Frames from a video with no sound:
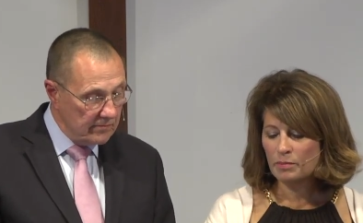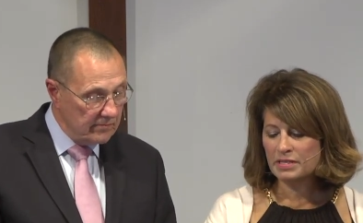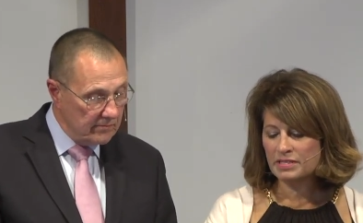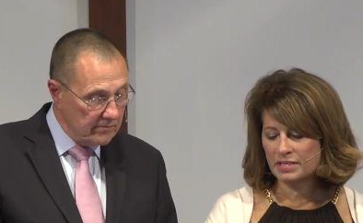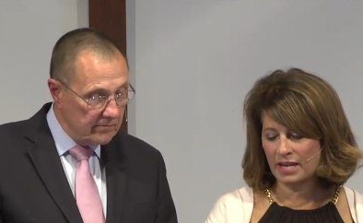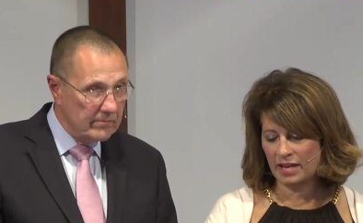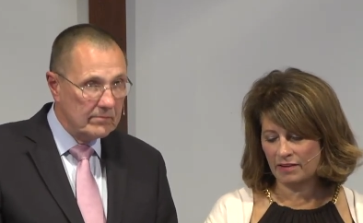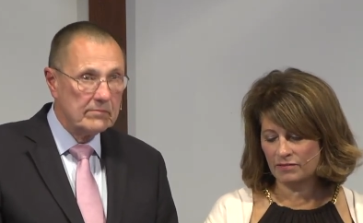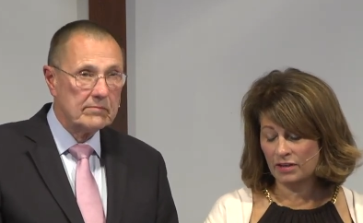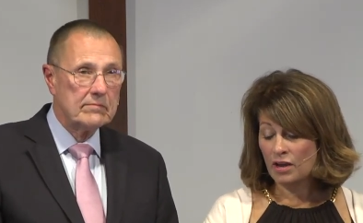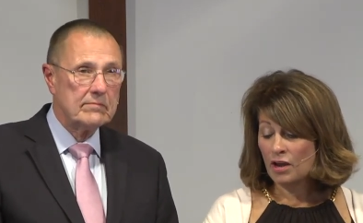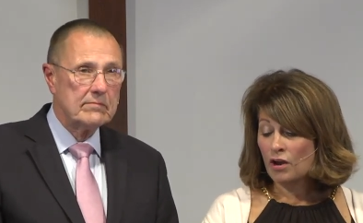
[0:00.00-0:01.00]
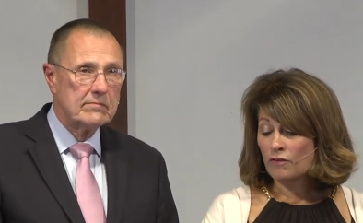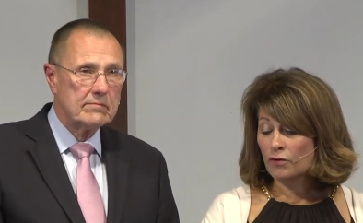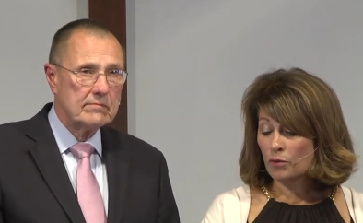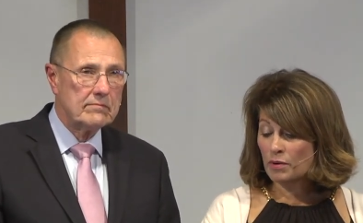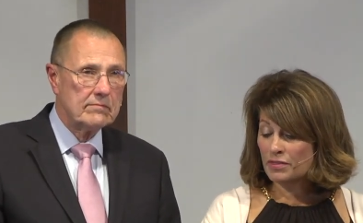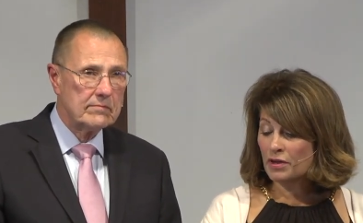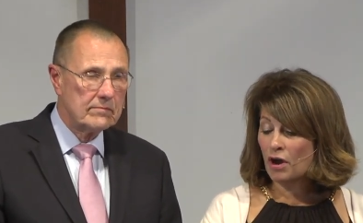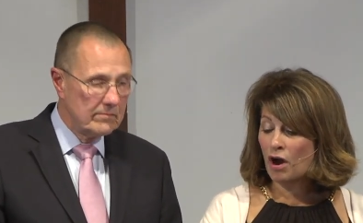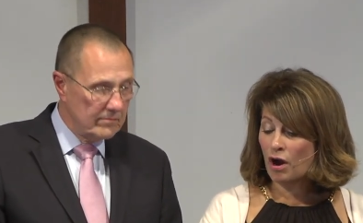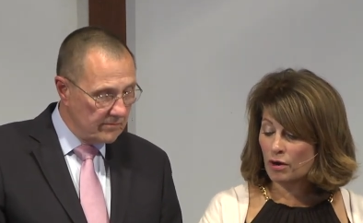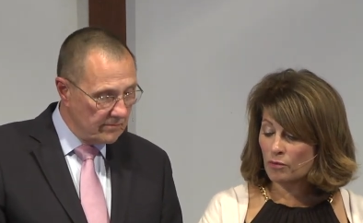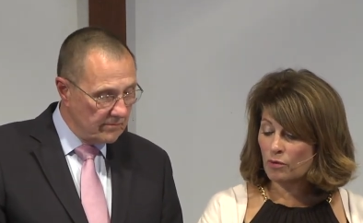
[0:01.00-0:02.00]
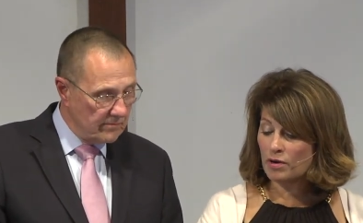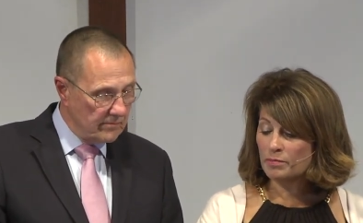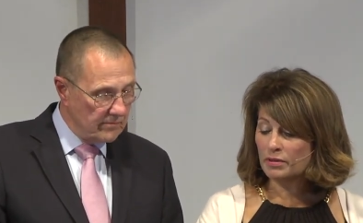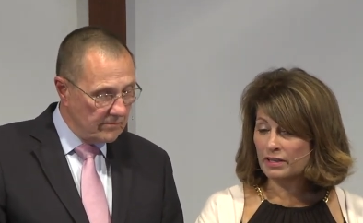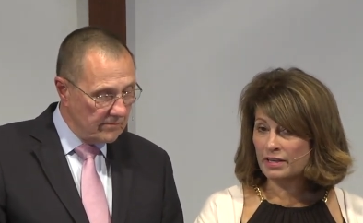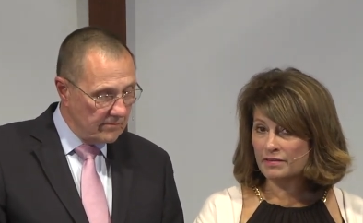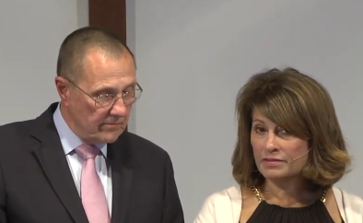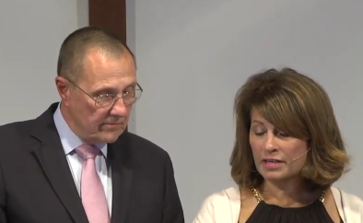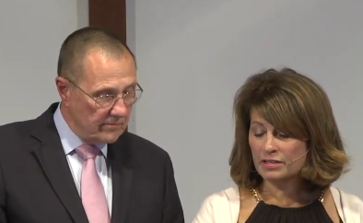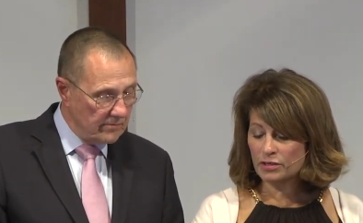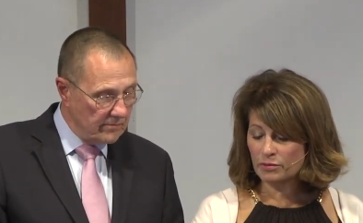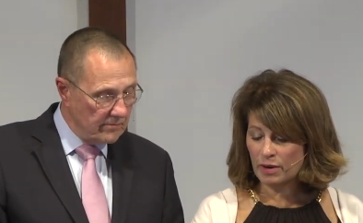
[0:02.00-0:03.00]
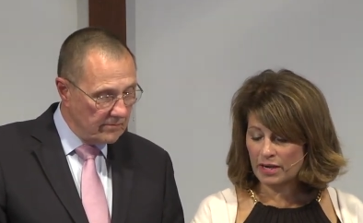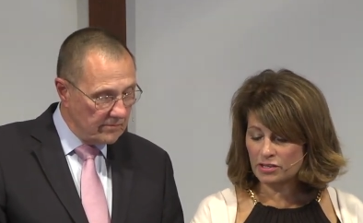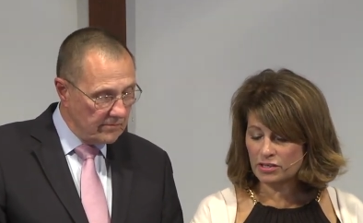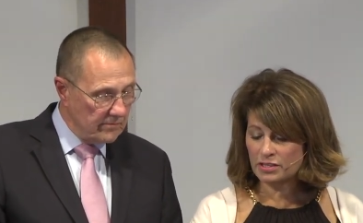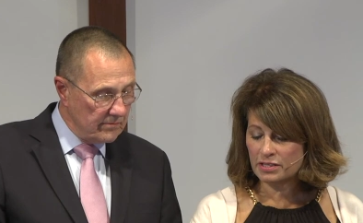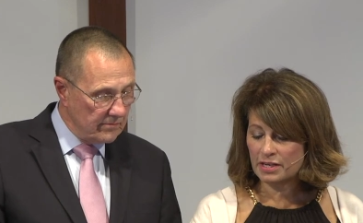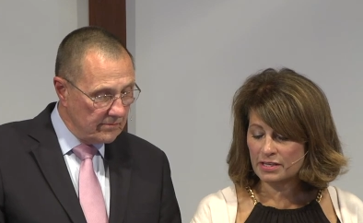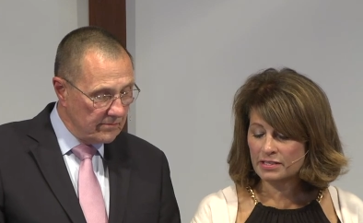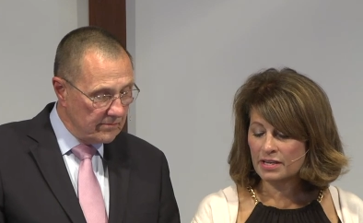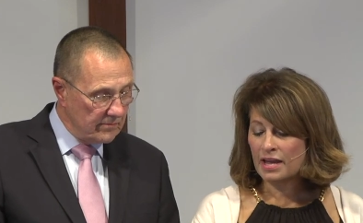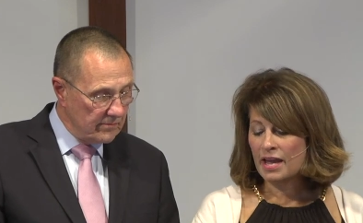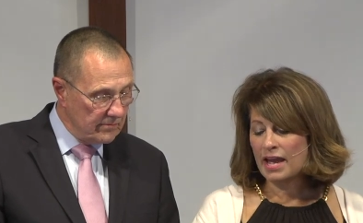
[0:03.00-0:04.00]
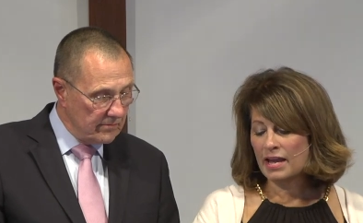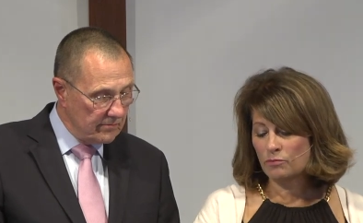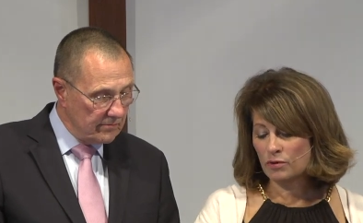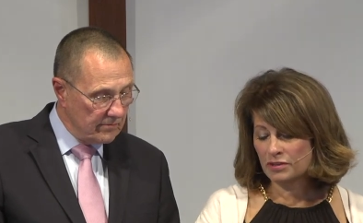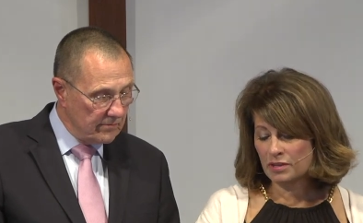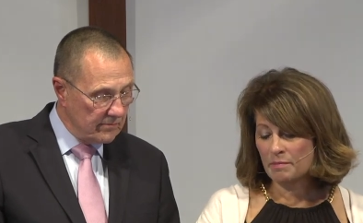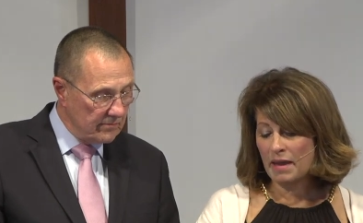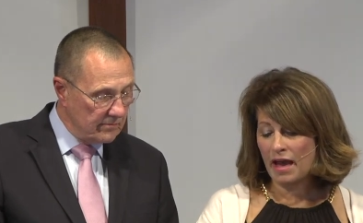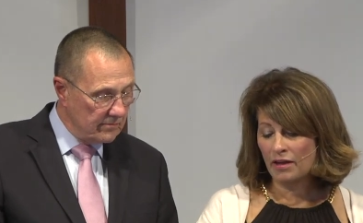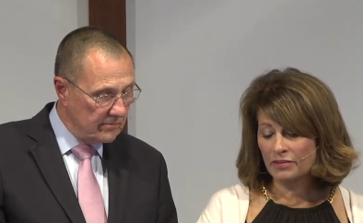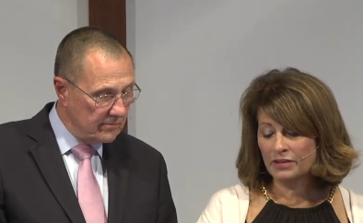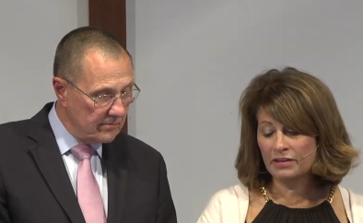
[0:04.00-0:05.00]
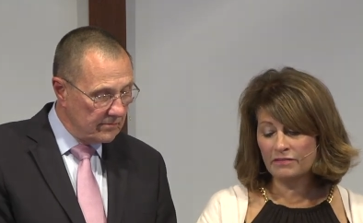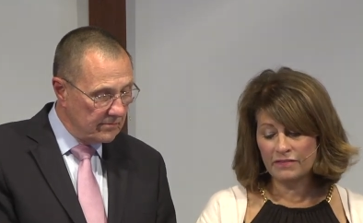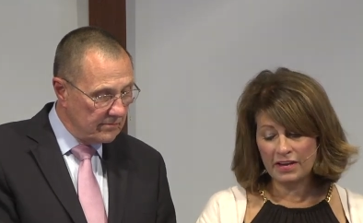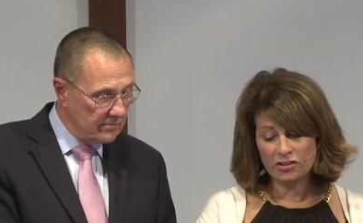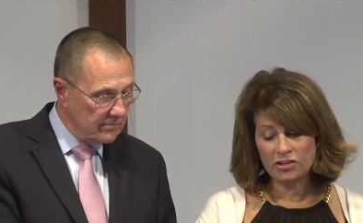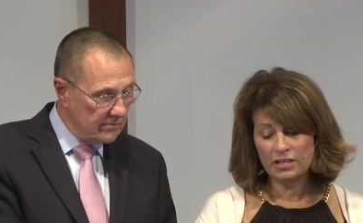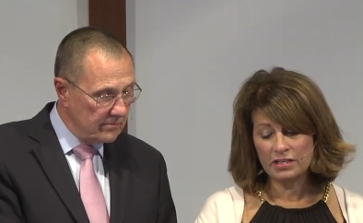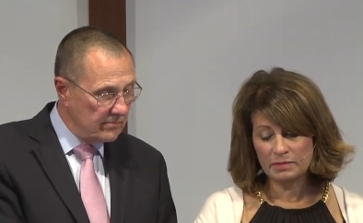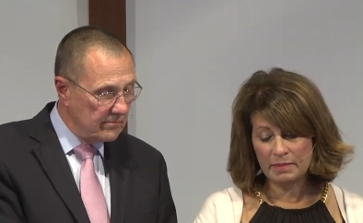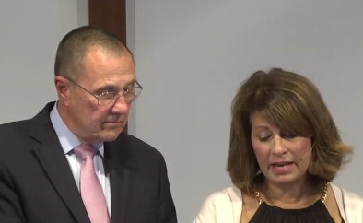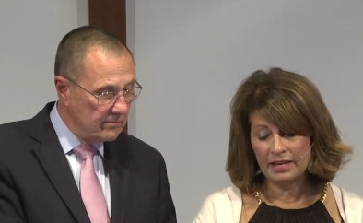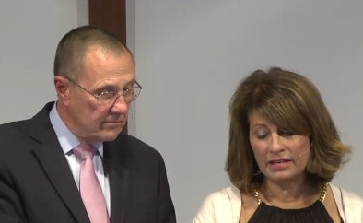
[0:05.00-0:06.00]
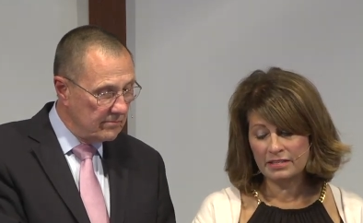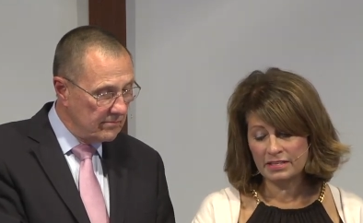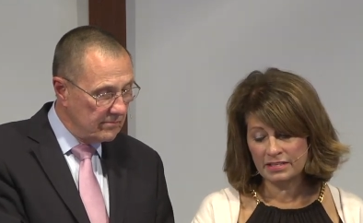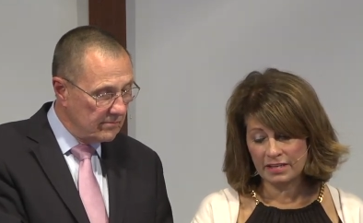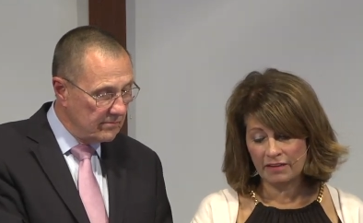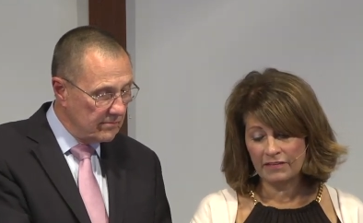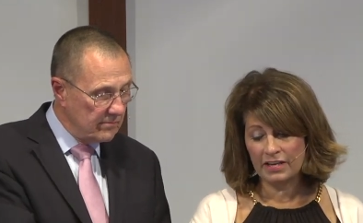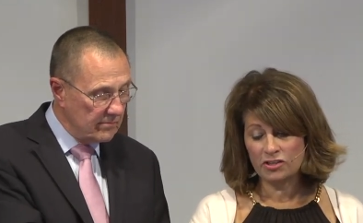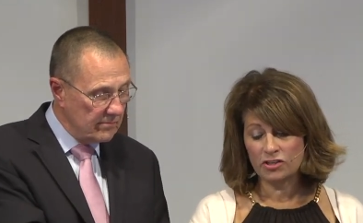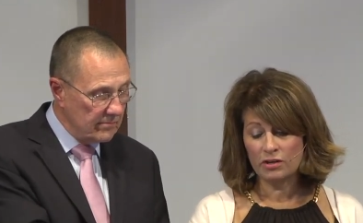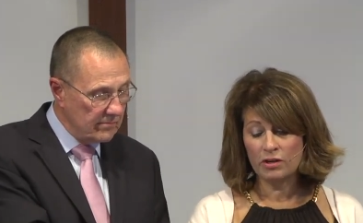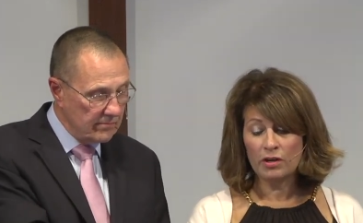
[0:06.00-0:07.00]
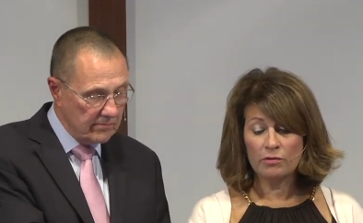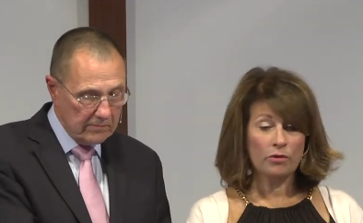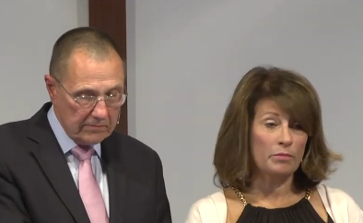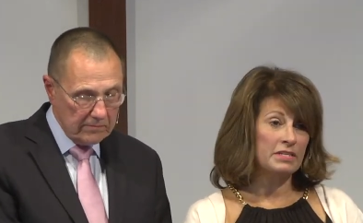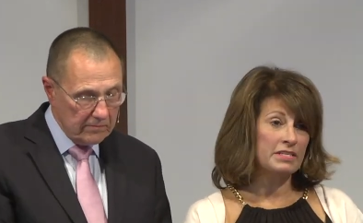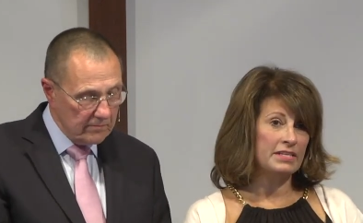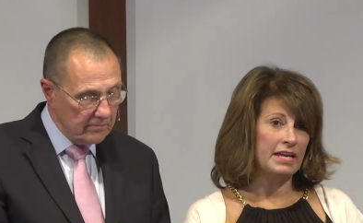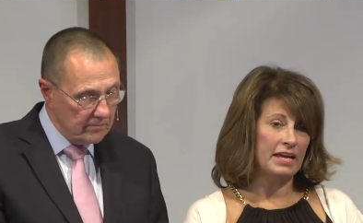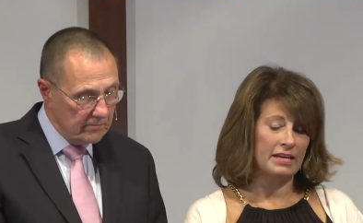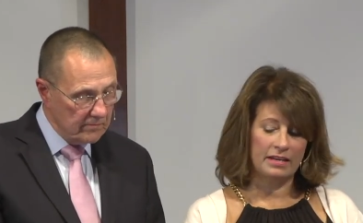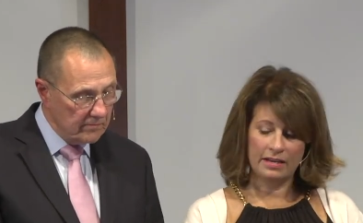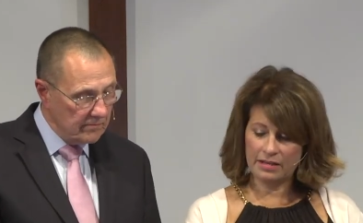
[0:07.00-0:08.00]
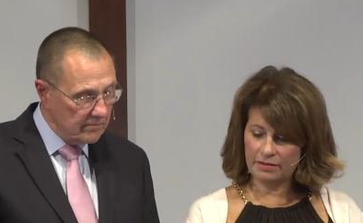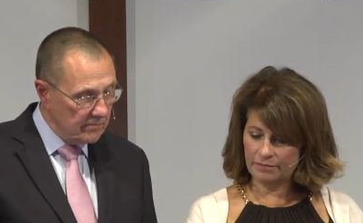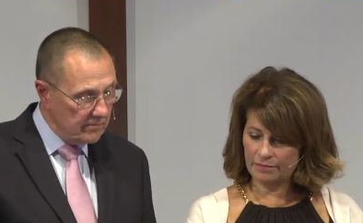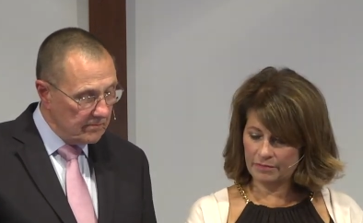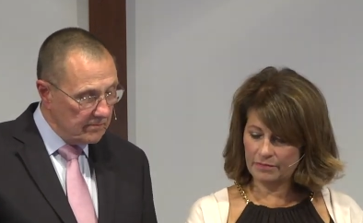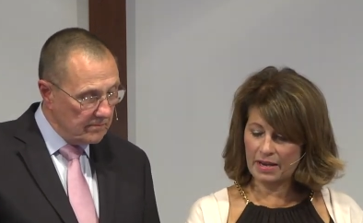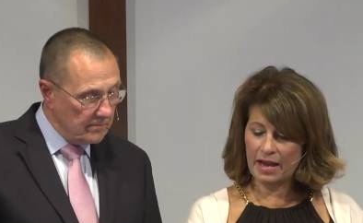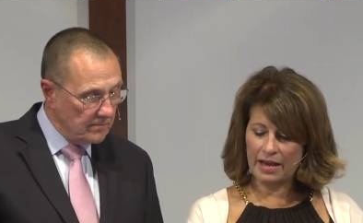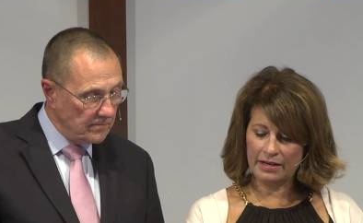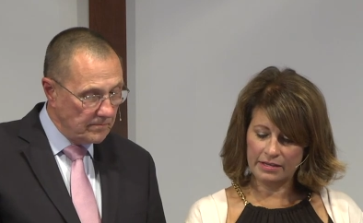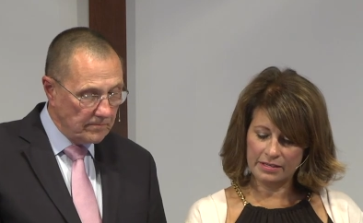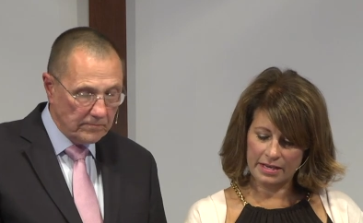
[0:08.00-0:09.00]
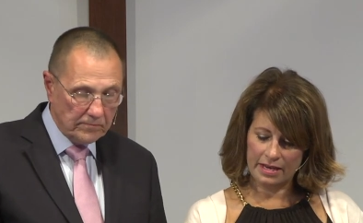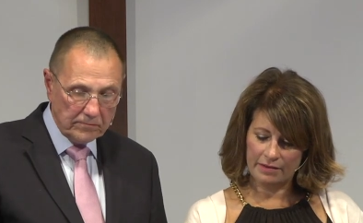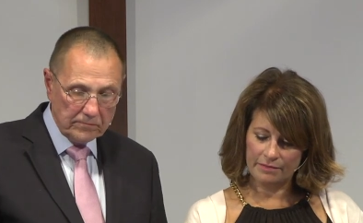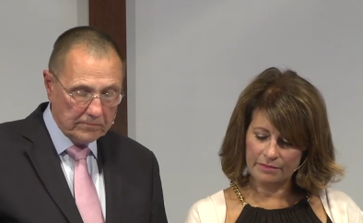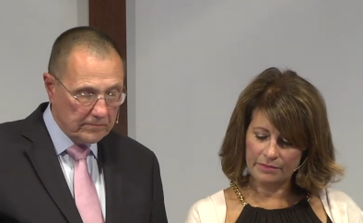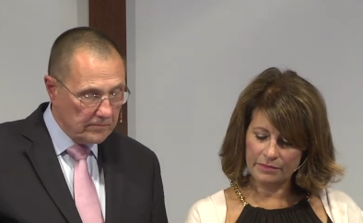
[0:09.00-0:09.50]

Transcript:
Speaker 1: be saved. For with the heart one believes unto righteousness, and with the mouth confession is made unto salvation. Romans 10 9 to 10.